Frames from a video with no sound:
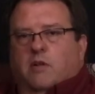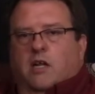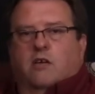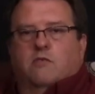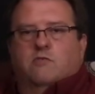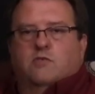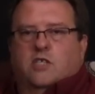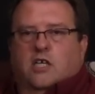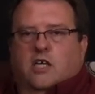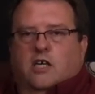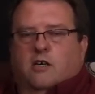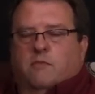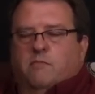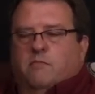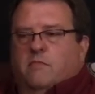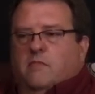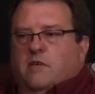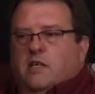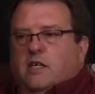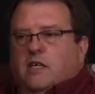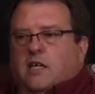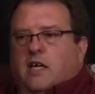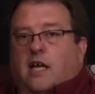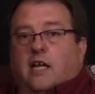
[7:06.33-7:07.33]
blows up,
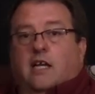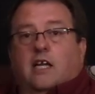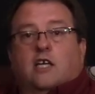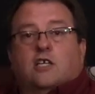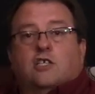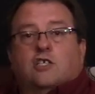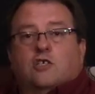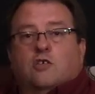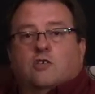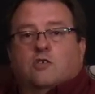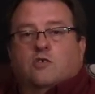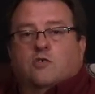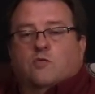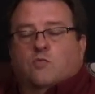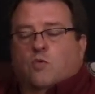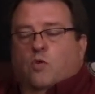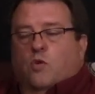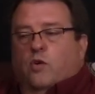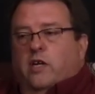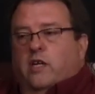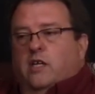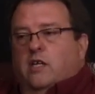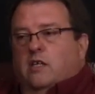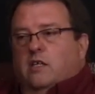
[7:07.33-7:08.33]
and it's
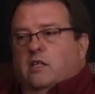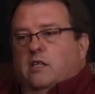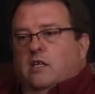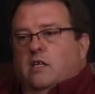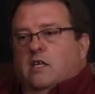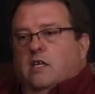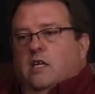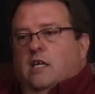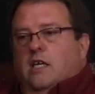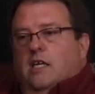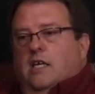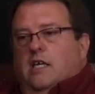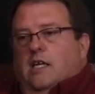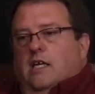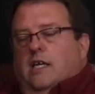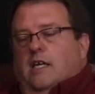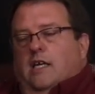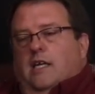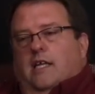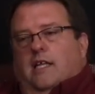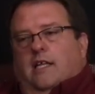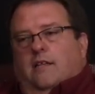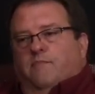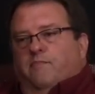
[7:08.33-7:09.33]
destroyed.
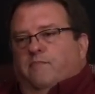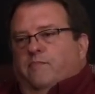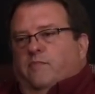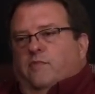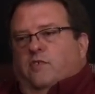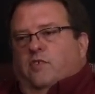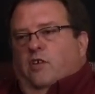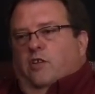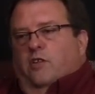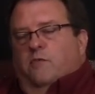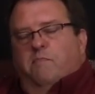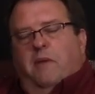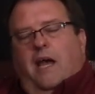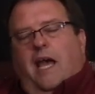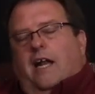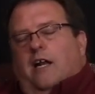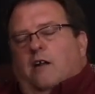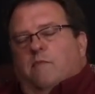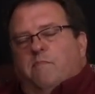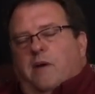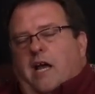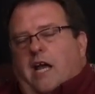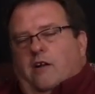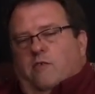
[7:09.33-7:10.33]
So the
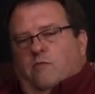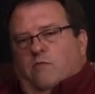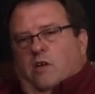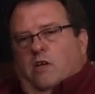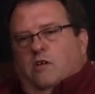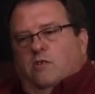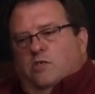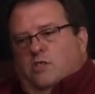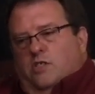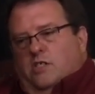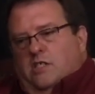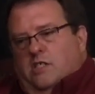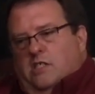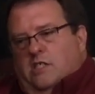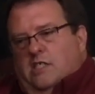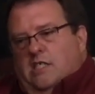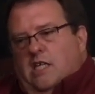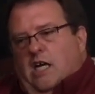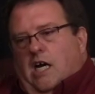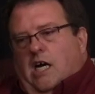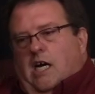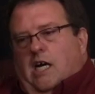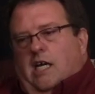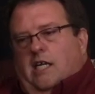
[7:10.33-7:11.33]
Battle of Baton Rouge does
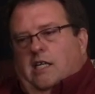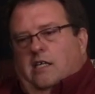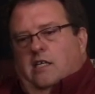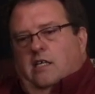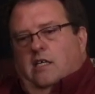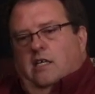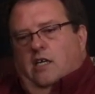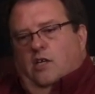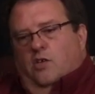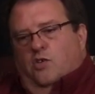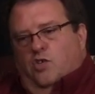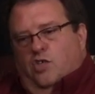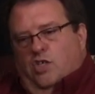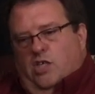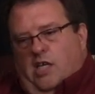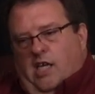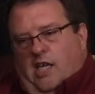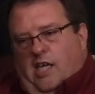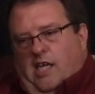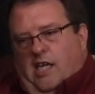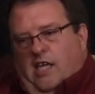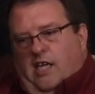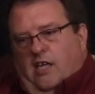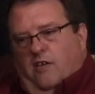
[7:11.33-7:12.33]
not
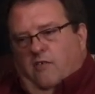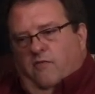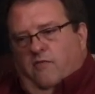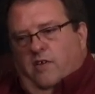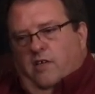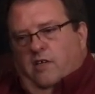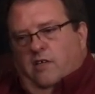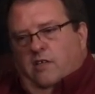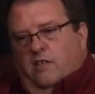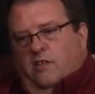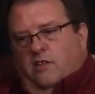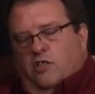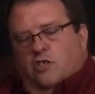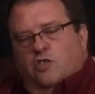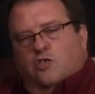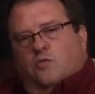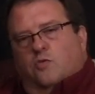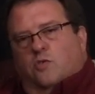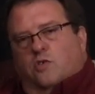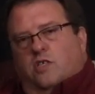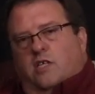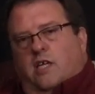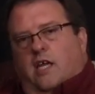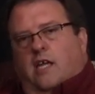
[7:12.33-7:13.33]
achieve the
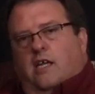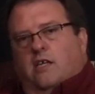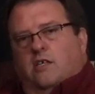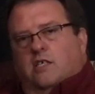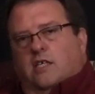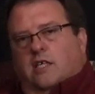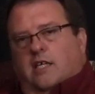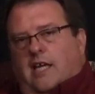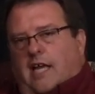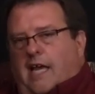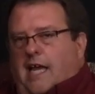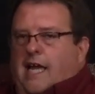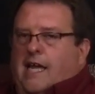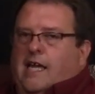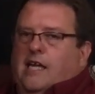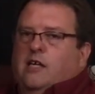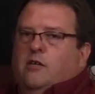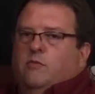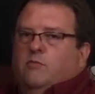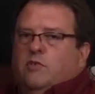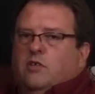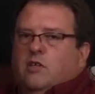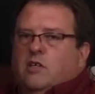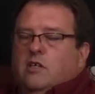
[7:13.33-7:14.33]
strategic
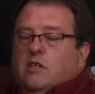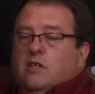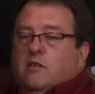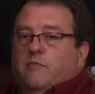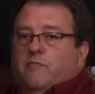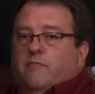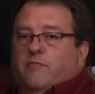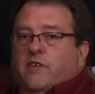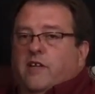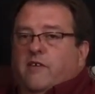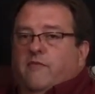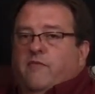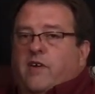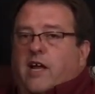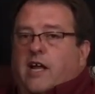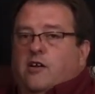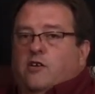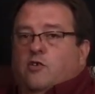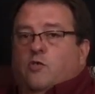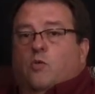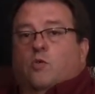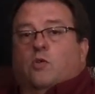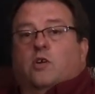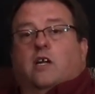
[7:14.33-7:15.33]
aims that
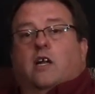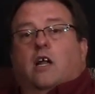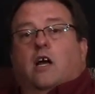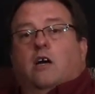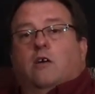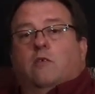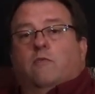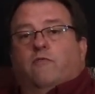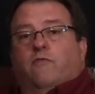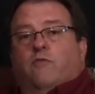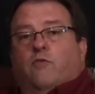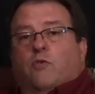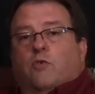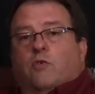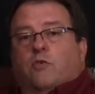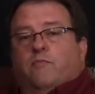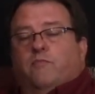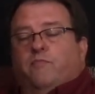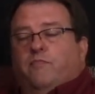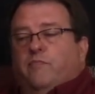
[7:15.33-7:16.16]
Van Dorn had hoped for.